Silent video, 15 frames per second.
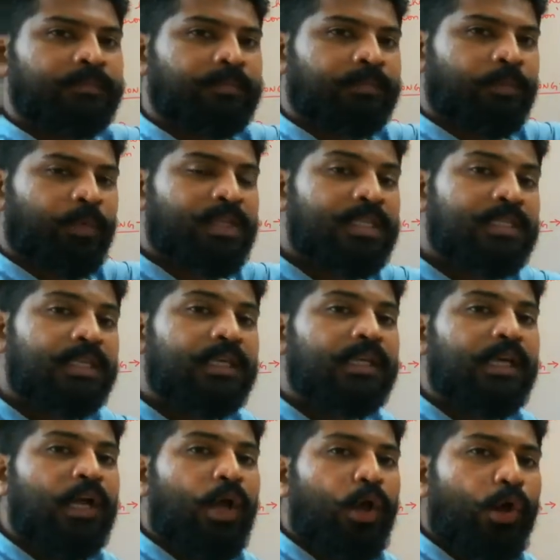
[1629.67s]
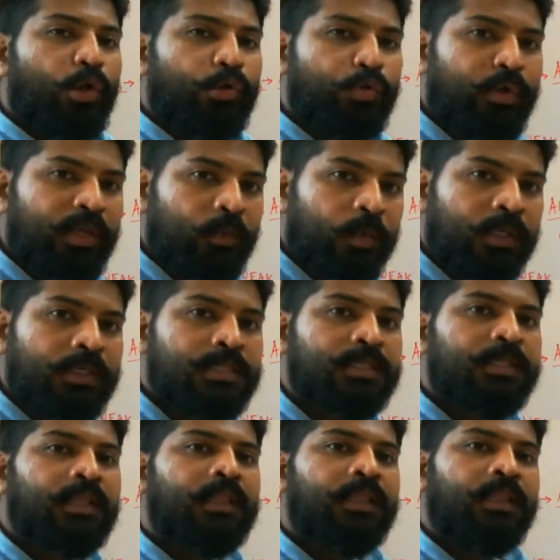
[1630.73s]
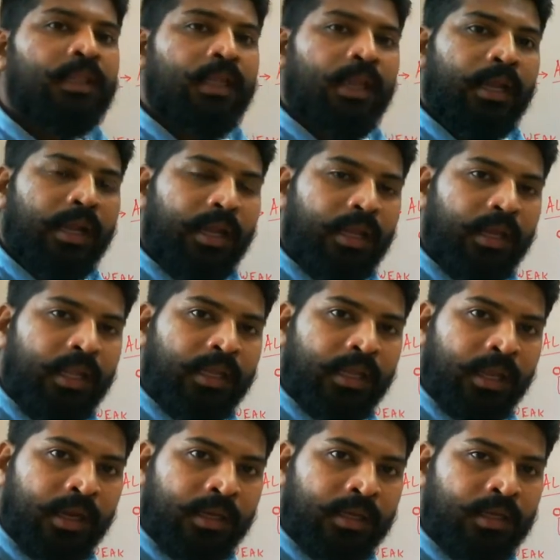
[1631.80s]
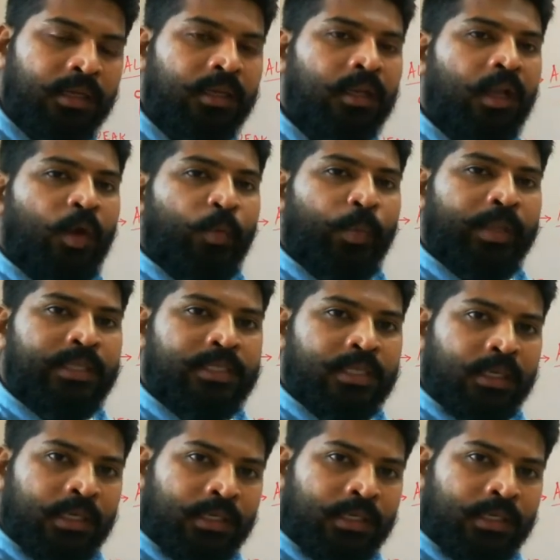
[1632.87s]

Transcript: which is a universal indicator which